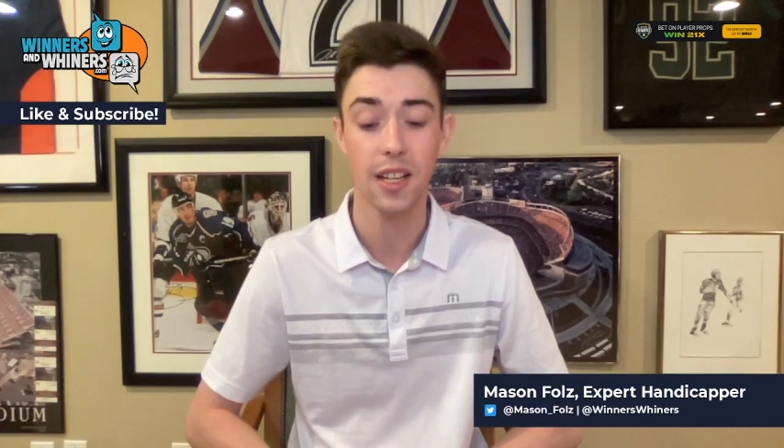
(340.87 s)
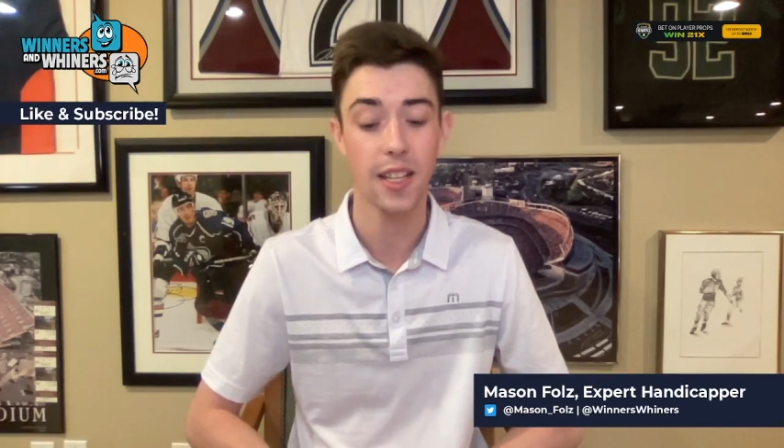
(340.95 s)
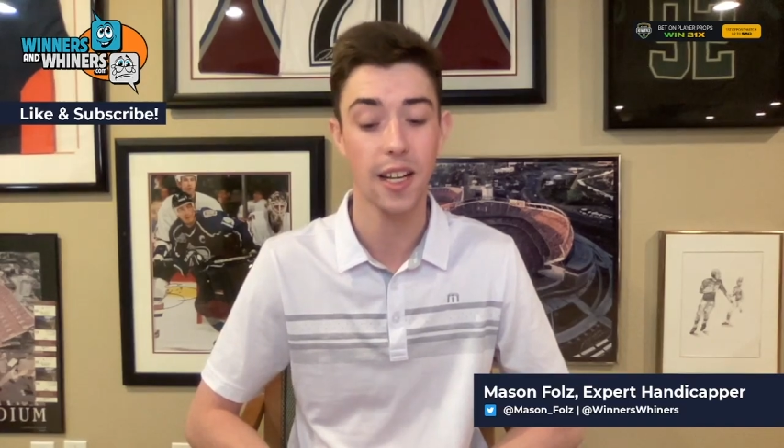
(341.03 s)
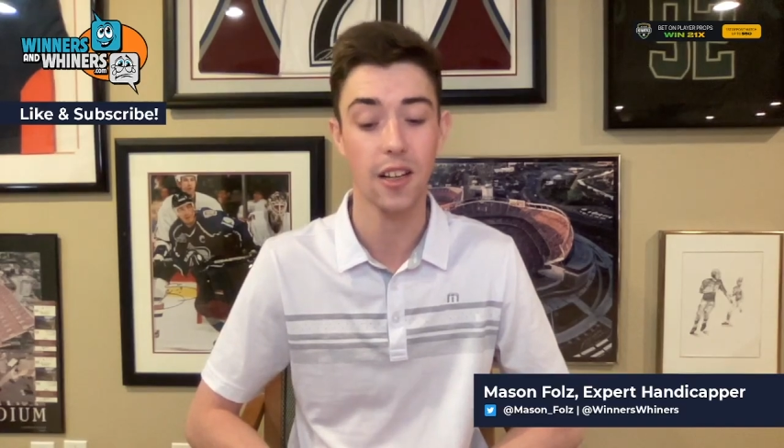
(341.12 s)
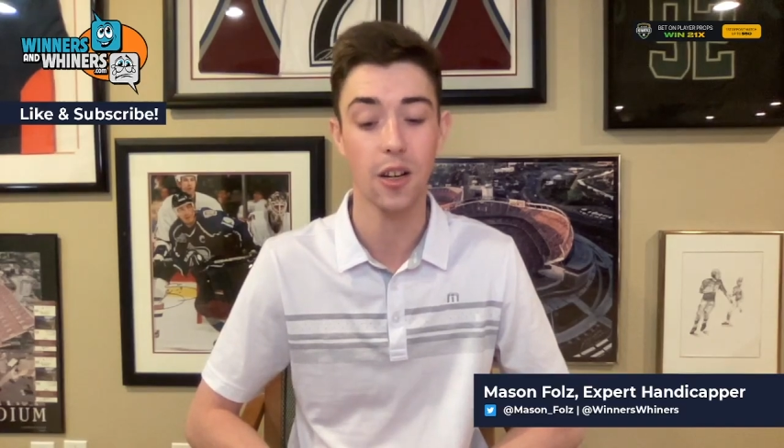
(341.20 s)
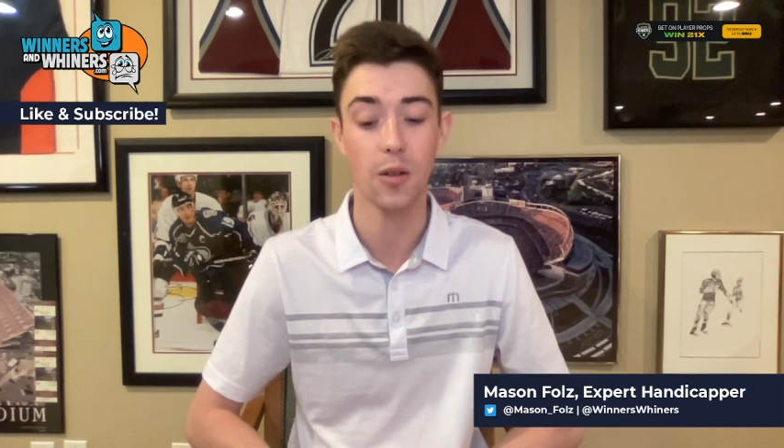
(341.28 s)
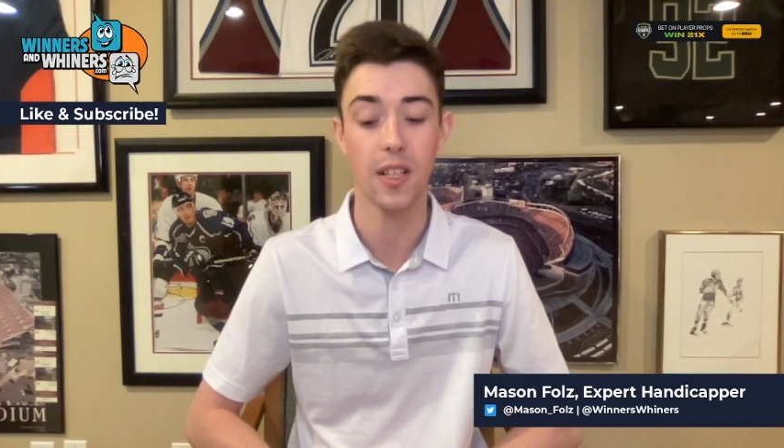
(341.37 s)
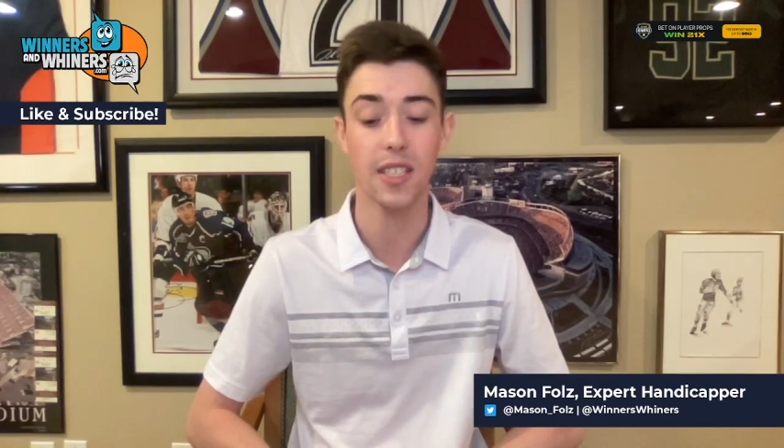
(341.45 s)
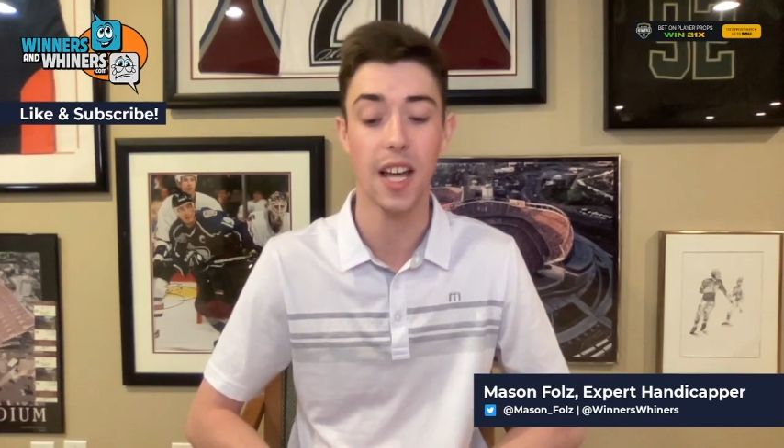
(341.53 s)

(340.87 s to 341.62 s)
That code is